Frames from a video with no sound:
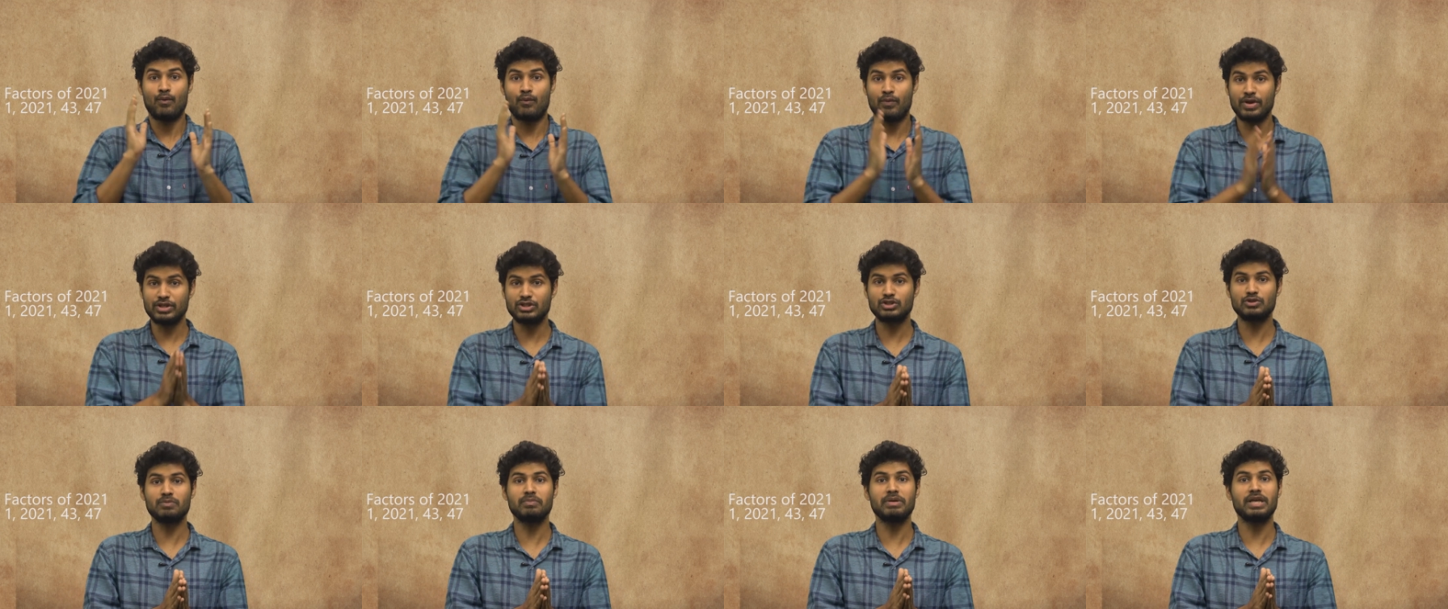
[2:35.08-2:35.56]

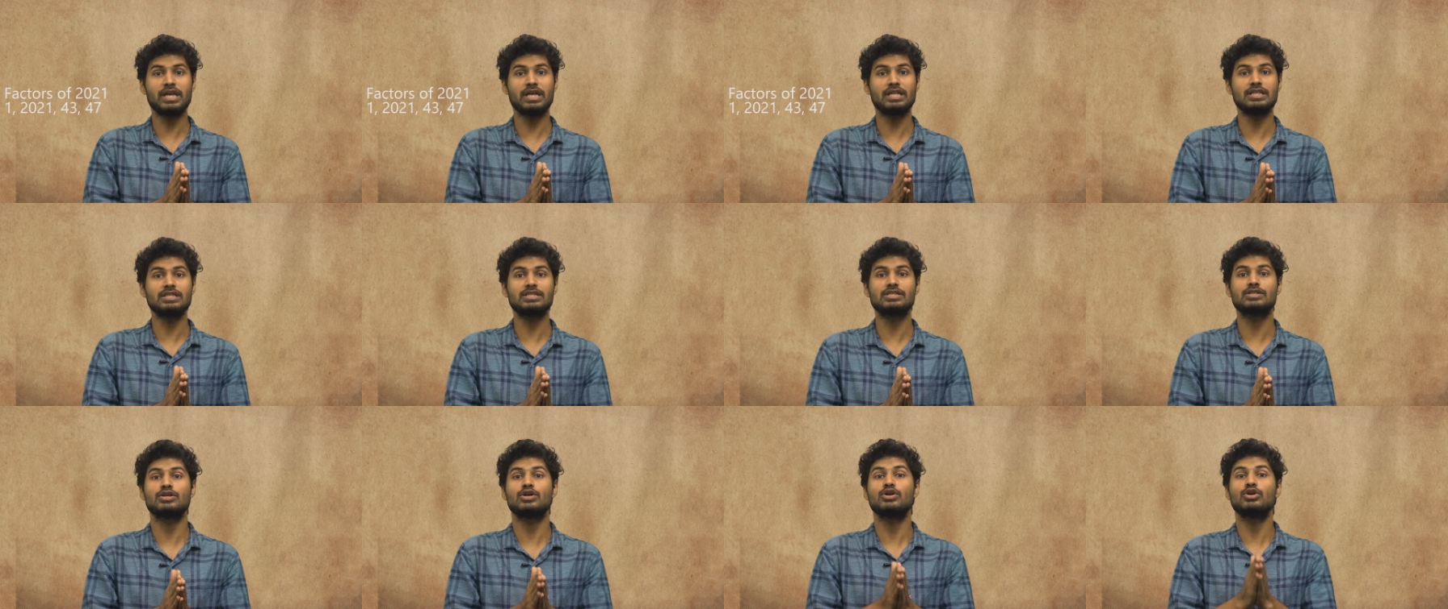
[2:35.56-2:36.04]
Which
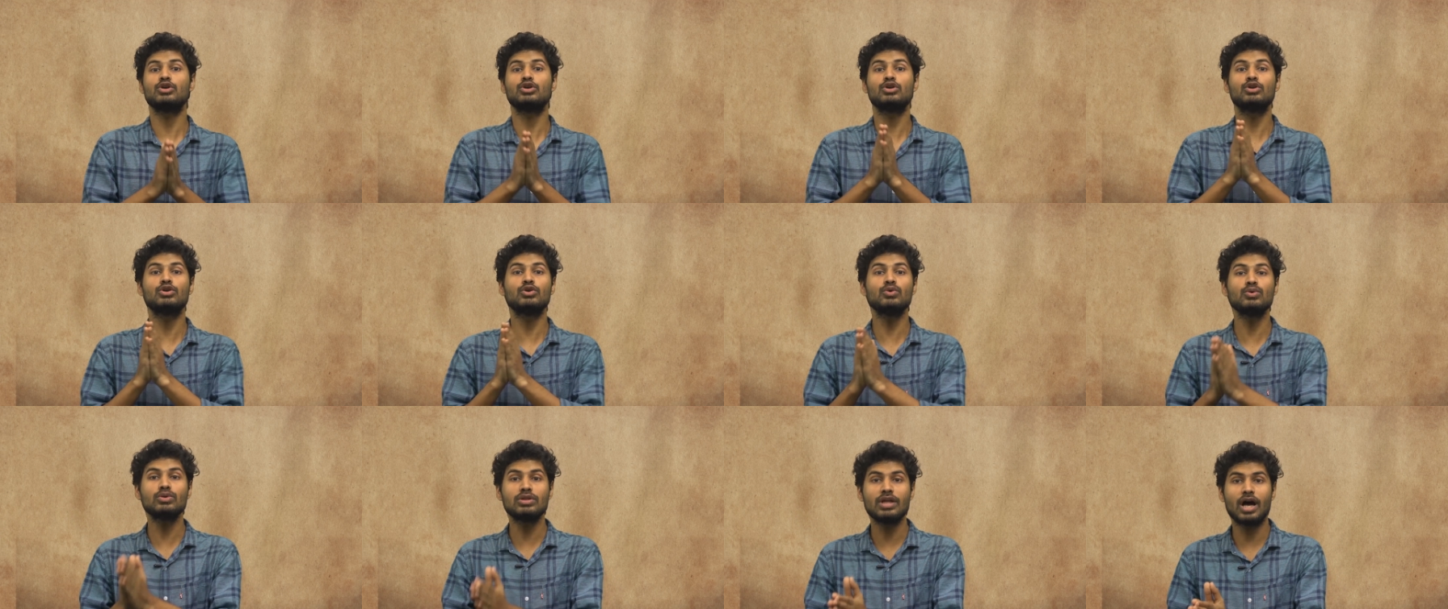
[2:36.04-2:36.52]
means
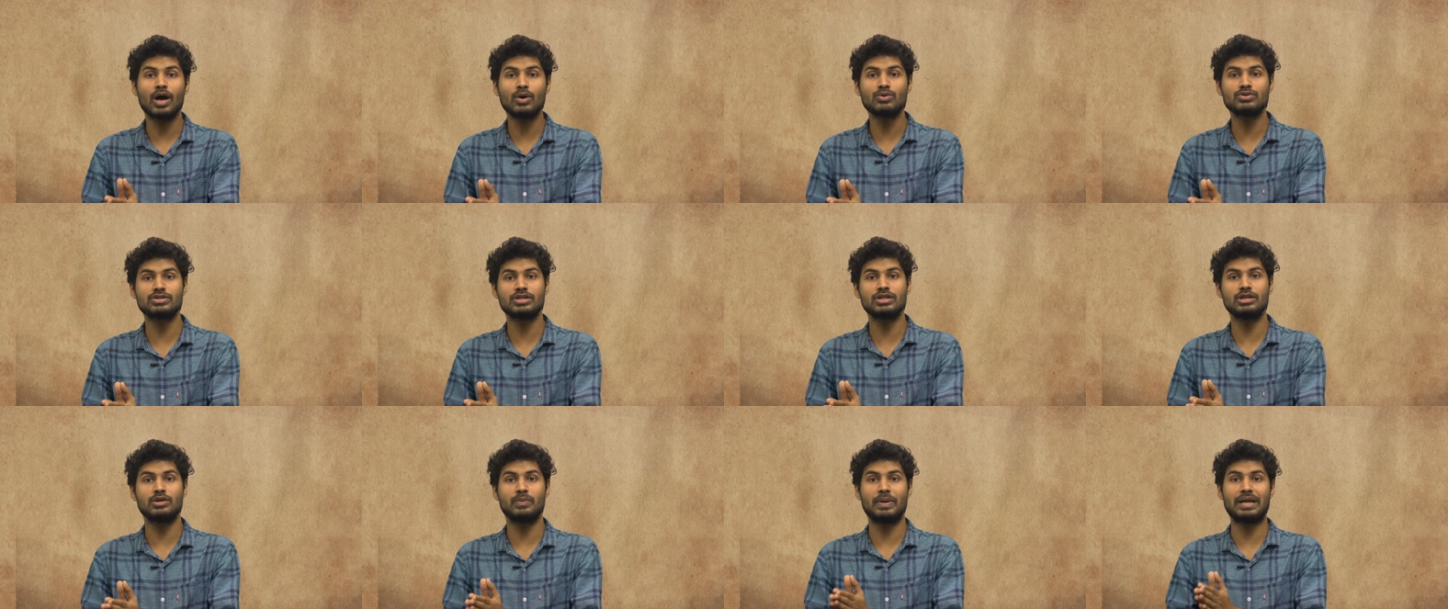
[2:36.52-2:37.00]

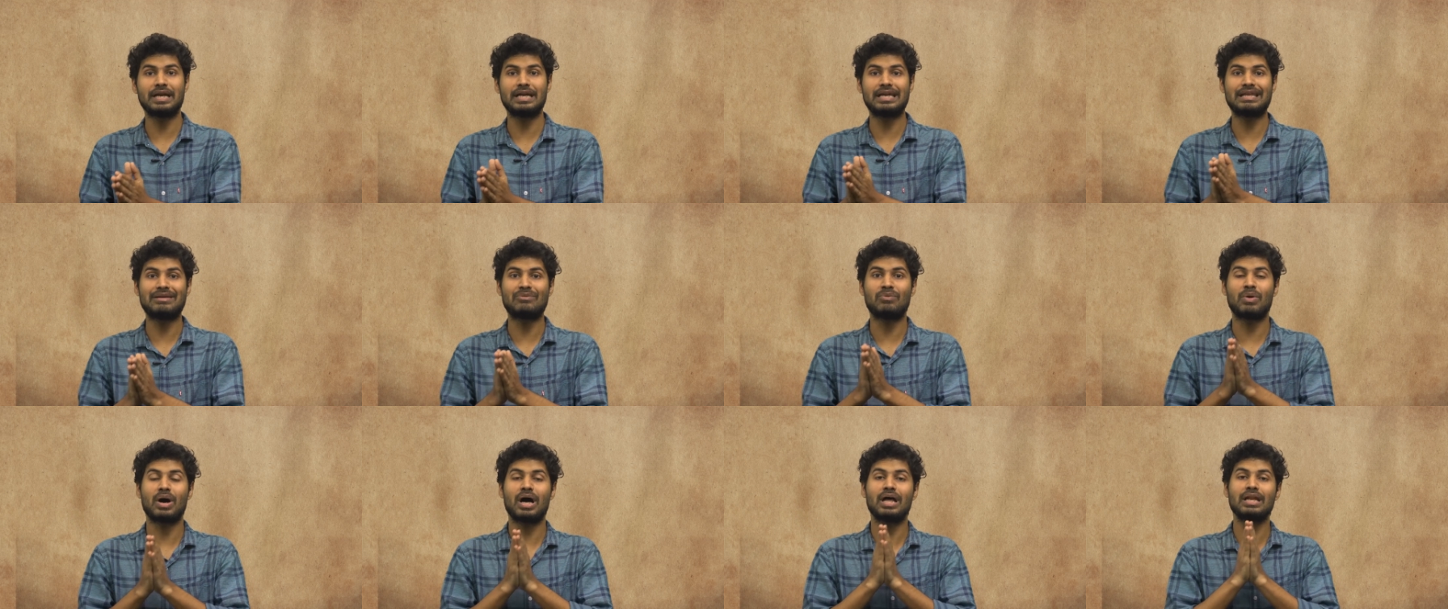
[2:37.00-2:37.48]

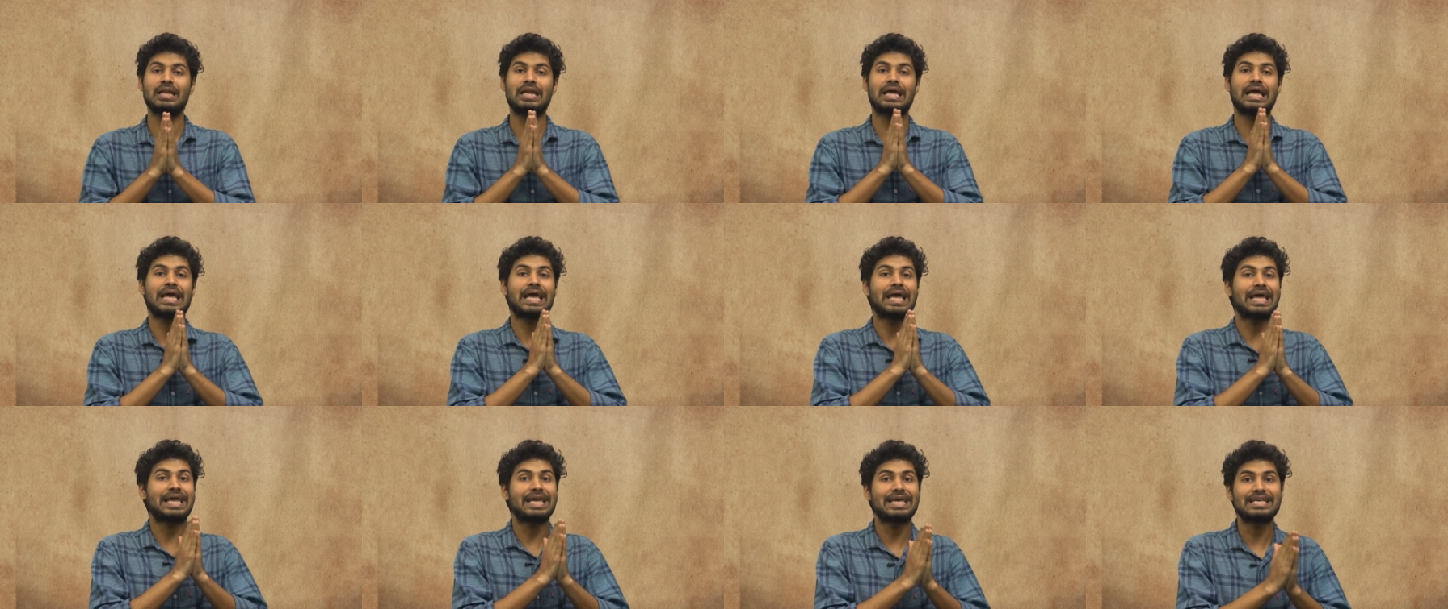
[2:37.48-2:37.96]
2021
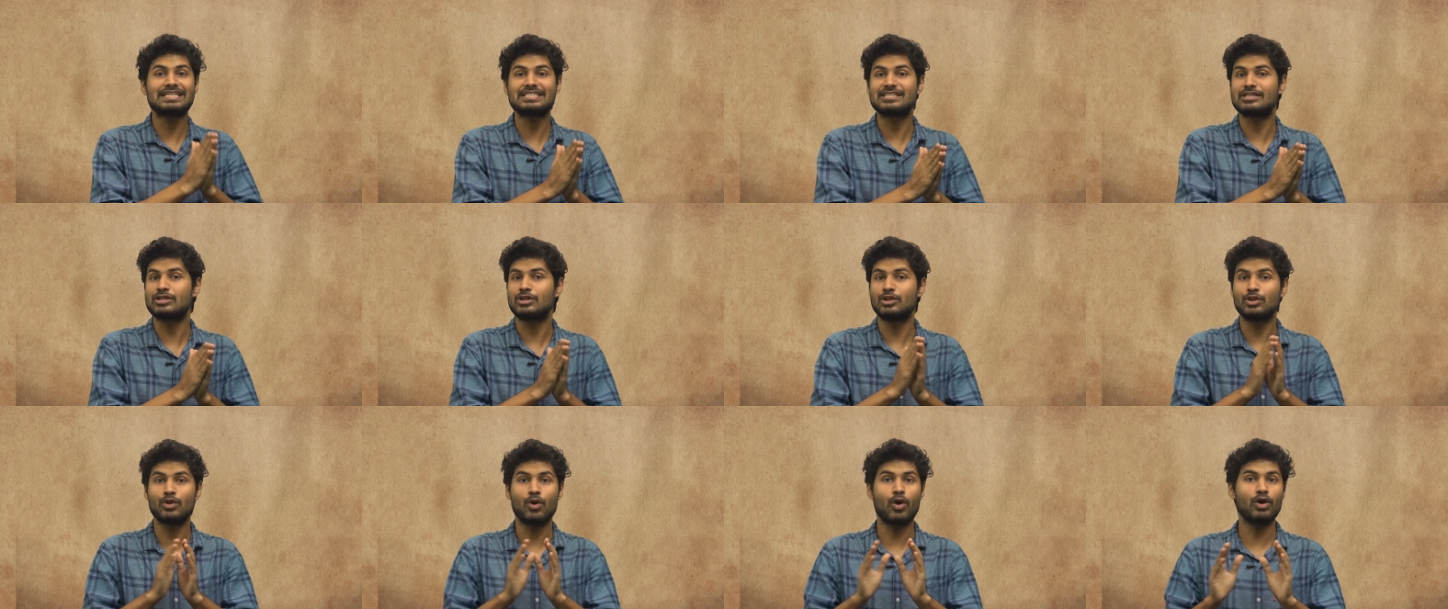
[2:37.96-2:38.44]
is
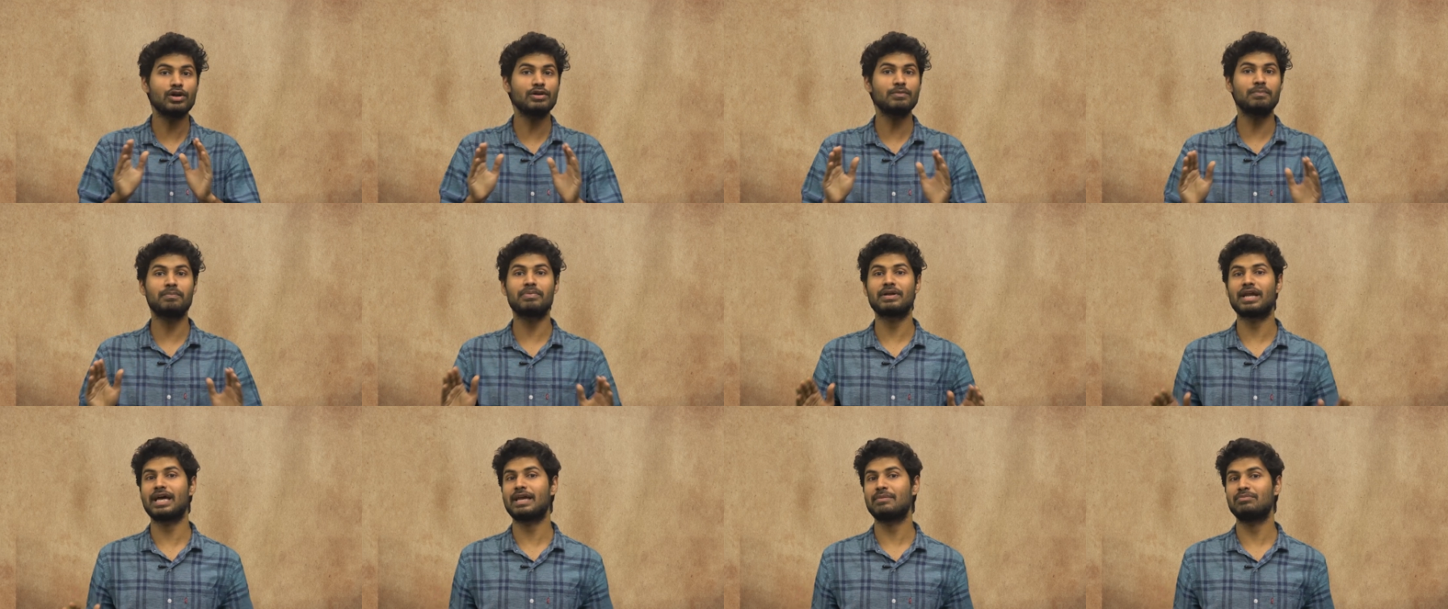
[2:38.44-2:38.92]
not a
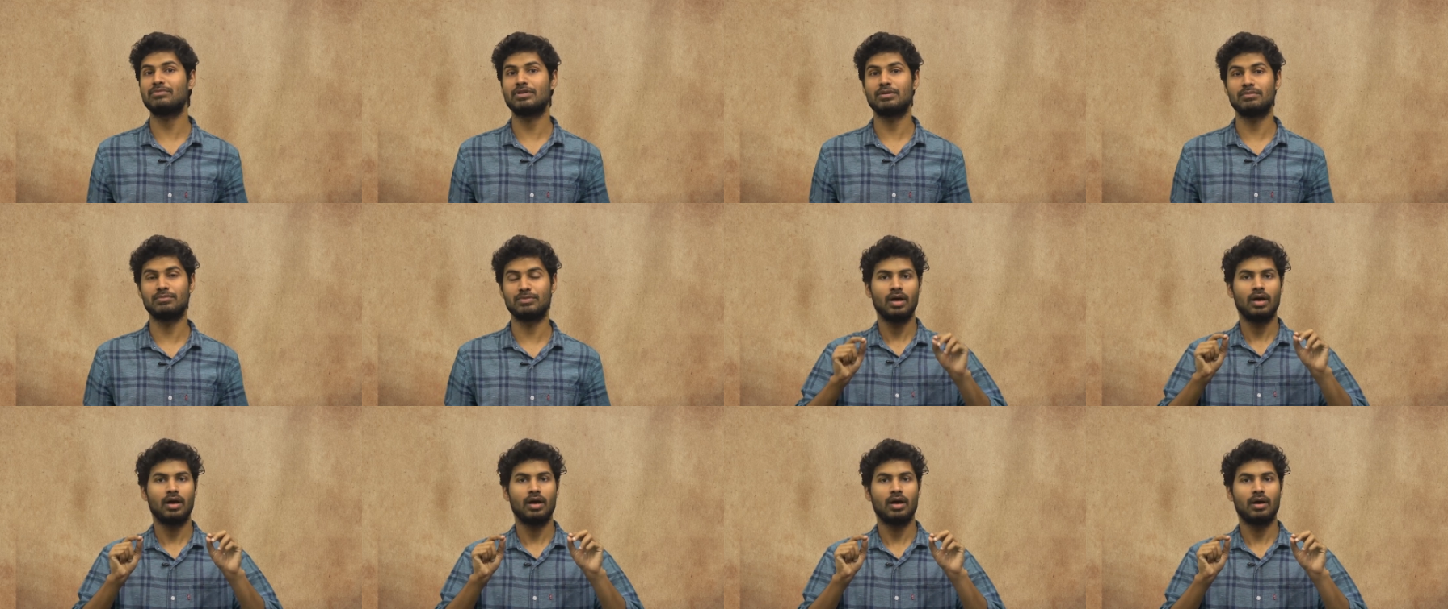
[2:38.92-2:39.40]
prime
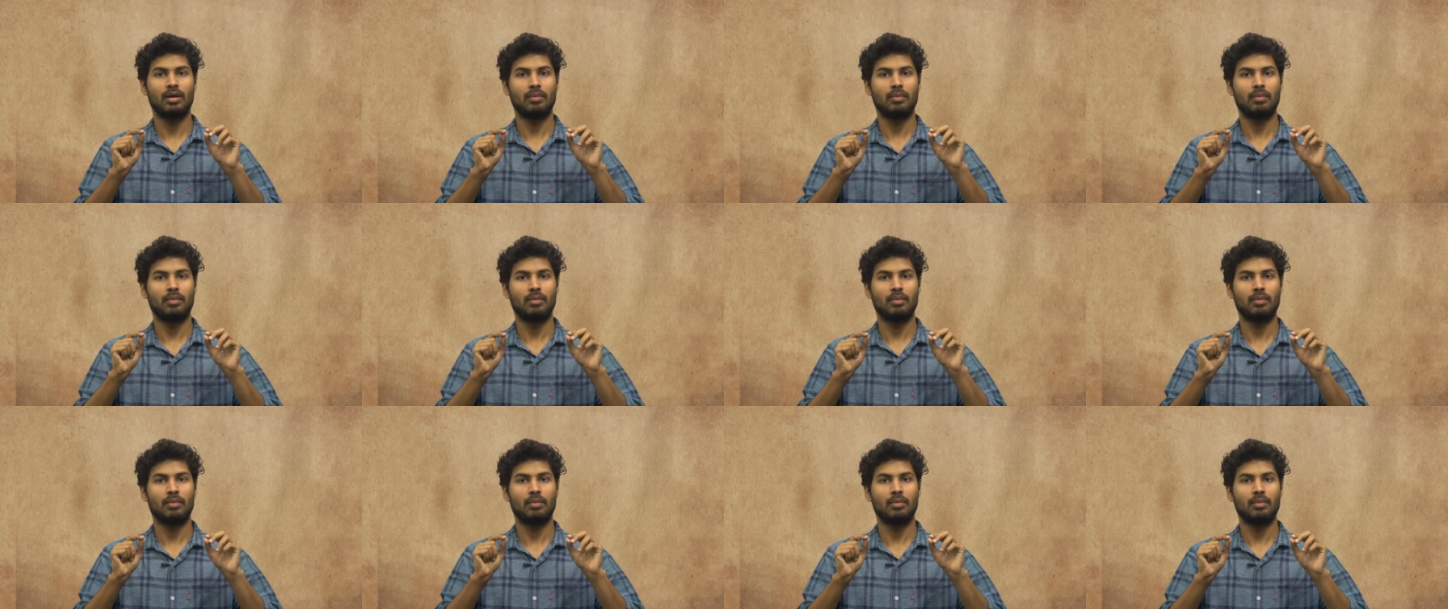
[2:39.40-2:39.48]
number.